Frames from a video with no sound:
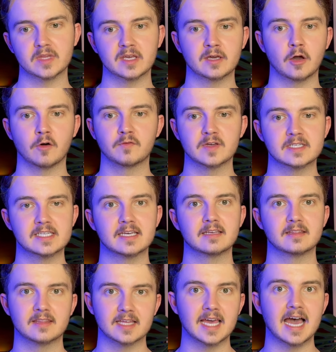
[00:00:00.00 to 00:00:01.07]
obviously
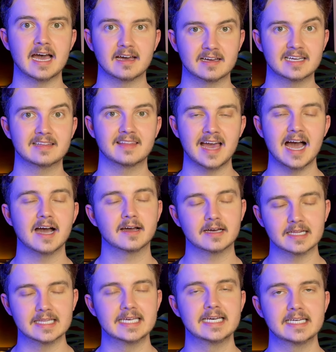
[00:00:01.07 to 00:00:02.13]
they are
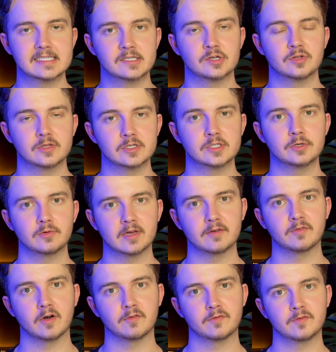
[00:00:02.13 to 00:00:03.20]
clay, so they do give
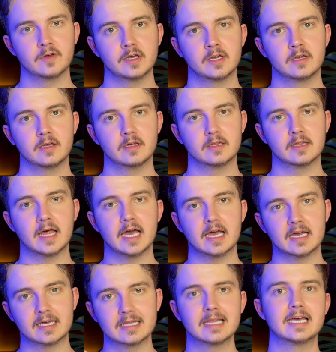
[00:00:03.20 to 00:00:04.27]
off like a
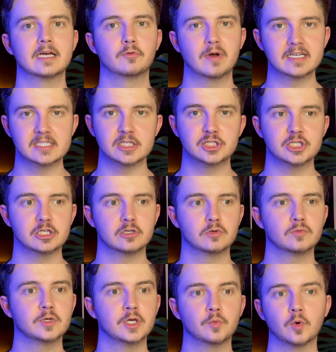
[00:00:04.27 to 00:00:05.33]
clay residue.
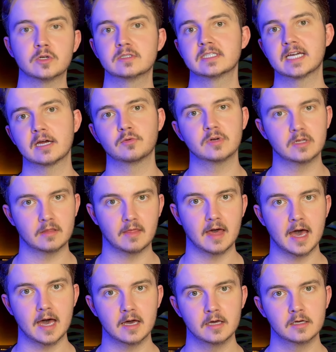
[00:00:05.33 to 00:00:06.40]
You want to get rid of that.
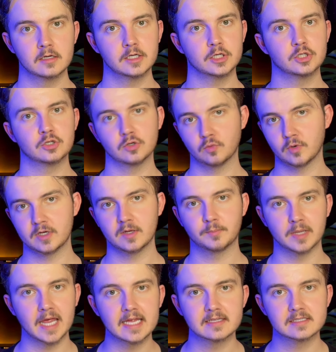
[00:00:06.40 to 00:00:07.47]
You don't want your
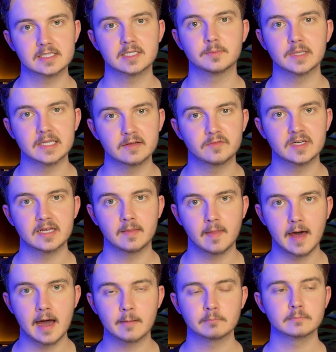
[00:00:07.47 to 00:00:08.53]
plants to be living in
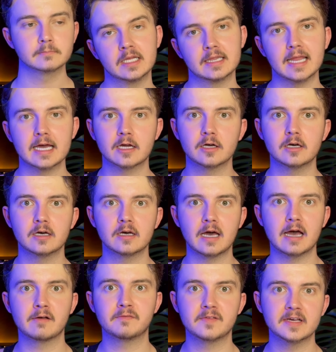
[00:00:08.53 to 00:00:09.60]
that. Leca, I
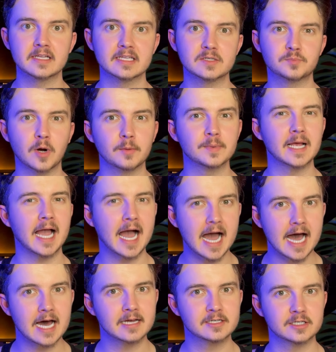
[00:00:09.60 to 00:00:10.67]
feel, is probably
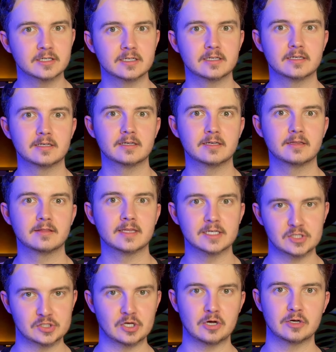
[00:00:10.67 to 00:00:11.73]
harder than
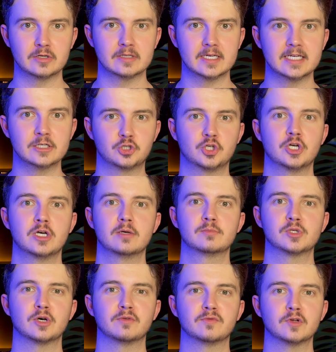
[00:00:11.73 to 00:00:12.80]
soil in terms
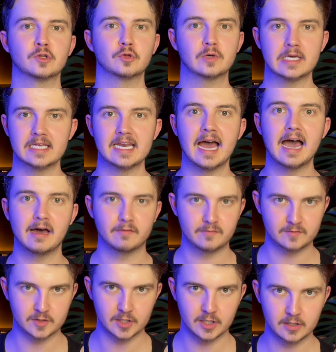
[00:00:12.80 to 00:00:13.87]
of looking
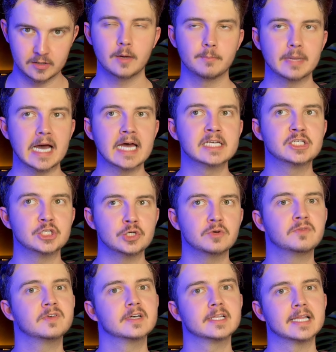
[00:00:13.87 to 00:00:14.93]
after, but I do
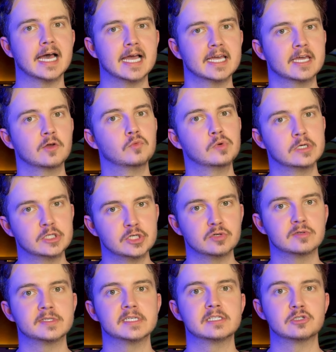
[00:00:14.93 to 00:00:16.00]
feel like it
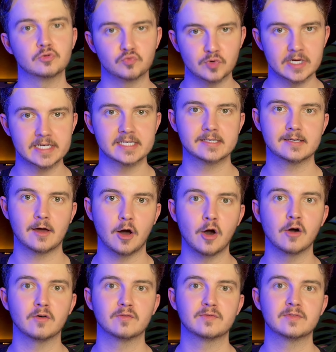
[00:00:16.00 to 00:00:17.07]
reduces the risk
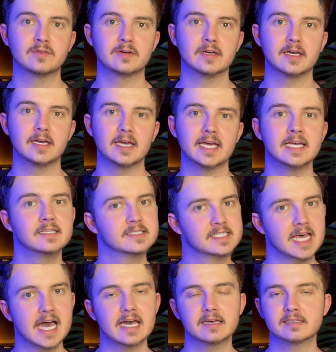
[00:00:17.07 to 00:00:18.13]
of
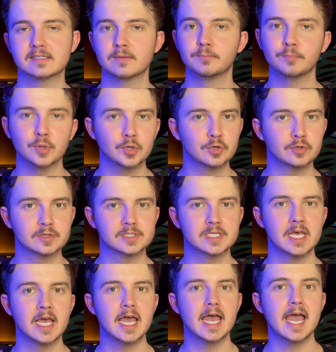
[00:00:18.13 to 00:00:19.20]
insects and bugs.
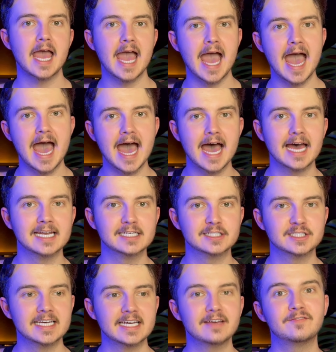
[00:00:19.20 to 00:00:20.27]
And
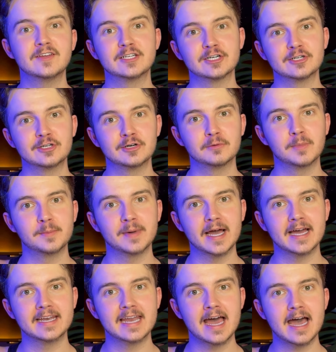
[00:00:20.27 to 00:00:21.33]
if you don't know me by
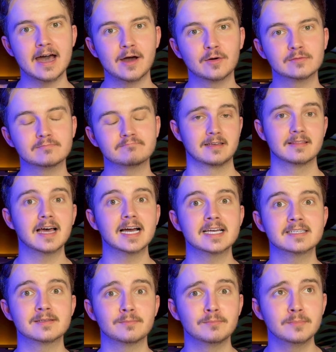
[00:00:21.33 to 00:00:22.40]
now, that
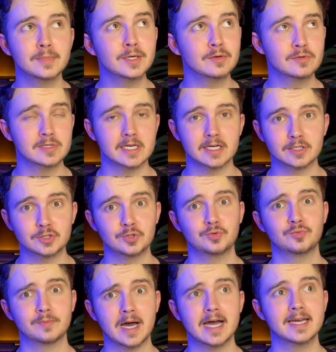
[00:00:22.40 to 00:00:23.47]
is music to
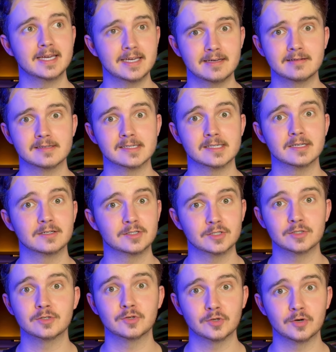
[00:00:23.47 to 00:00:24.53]
my ears to
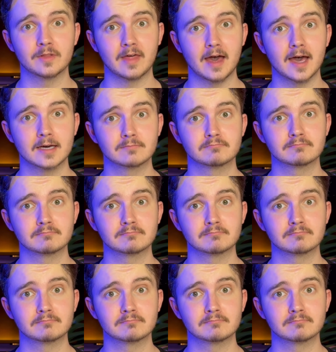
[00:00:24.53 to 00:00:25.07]
know that.